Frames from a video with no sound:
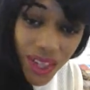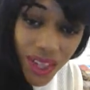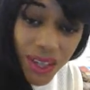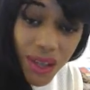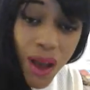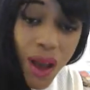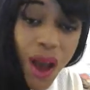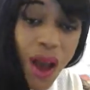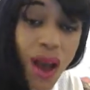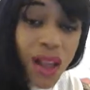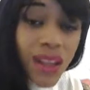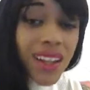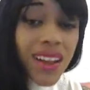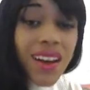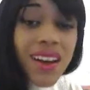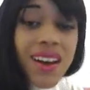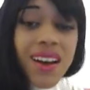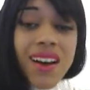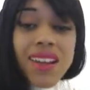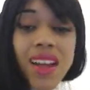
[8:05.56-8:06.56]
And oh
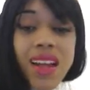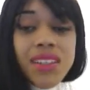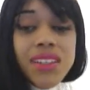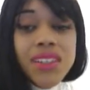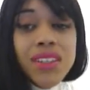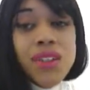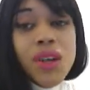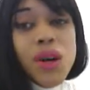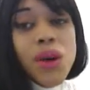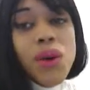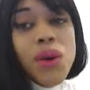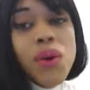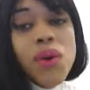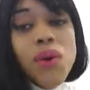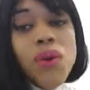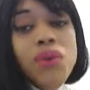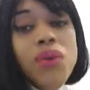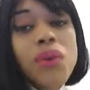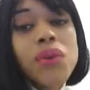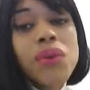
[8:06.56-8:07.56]
Lord, I
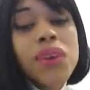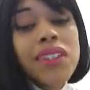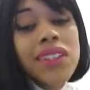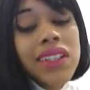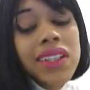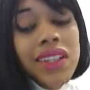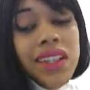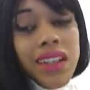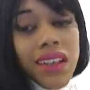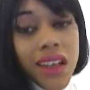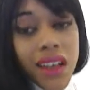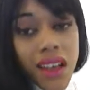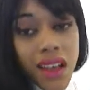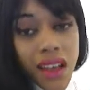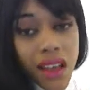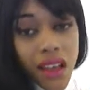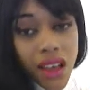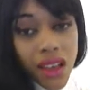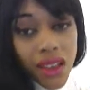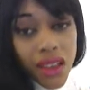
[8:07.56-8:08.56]
know
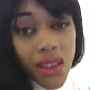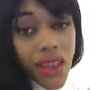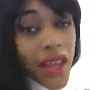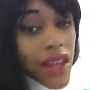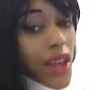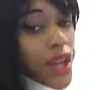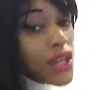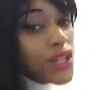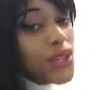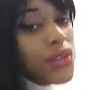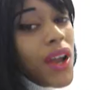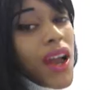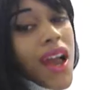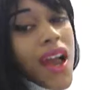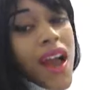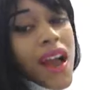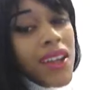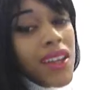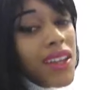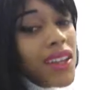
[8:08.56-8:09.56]
that I
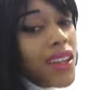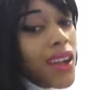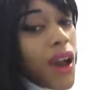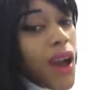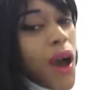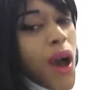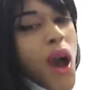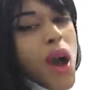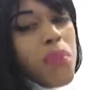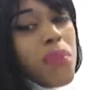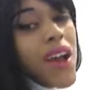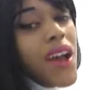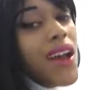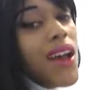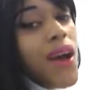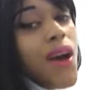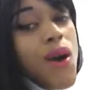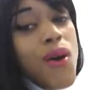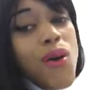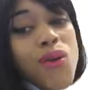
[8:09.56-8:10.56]
tried it on
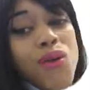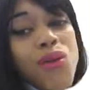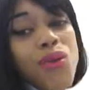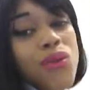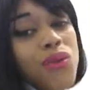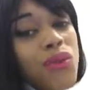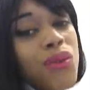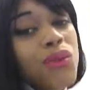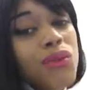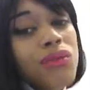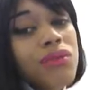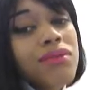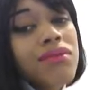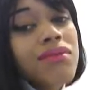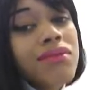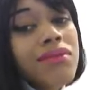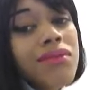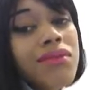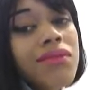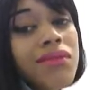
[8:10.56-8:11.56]
my
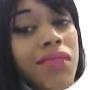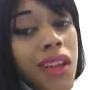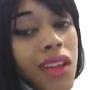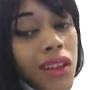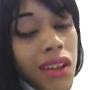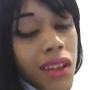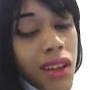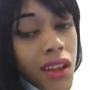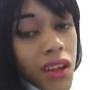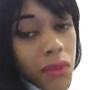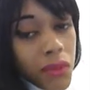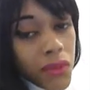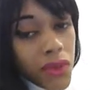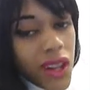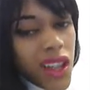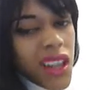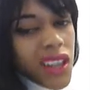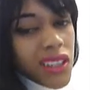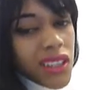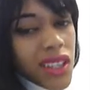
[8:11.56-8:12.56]
own,
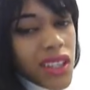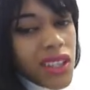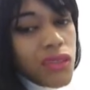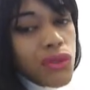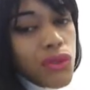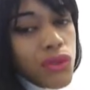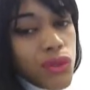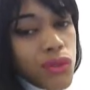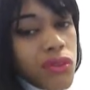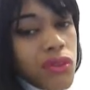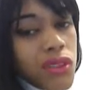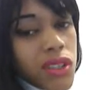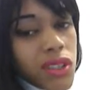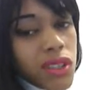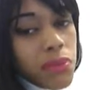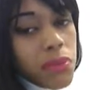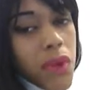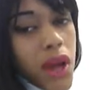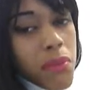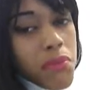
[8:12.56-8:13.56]
but I can't do
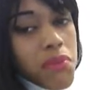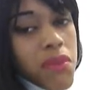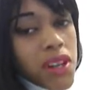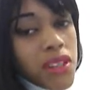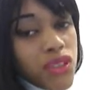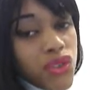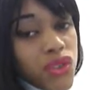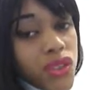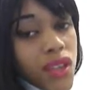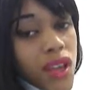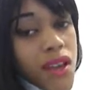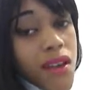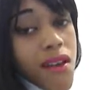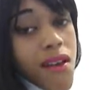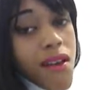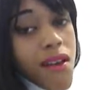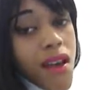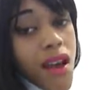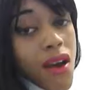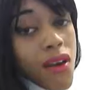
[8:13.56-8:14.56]
this by
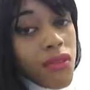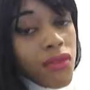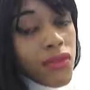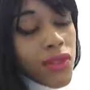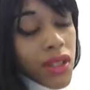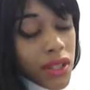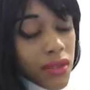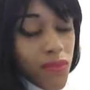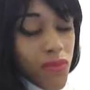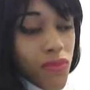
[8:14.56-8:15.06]
myself.